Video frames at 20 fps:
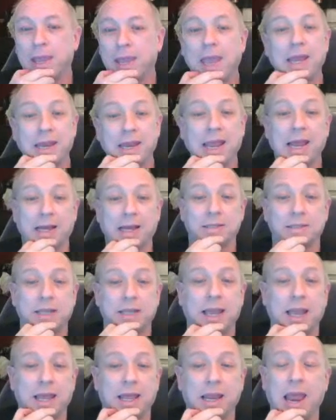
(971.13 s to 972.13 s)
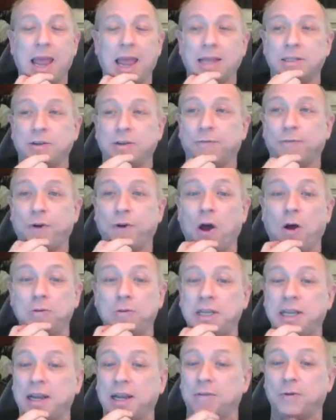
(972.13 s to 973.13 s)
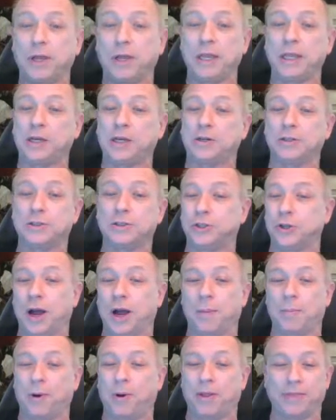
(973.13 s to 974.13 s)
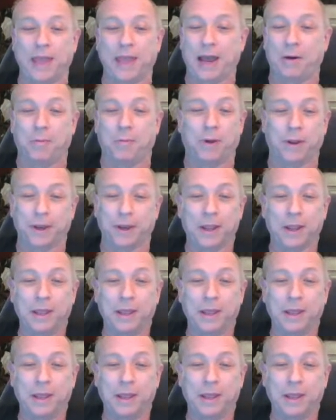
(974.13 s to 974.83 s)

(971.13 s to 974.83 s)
It is. And Dafoe did a really good job on that one.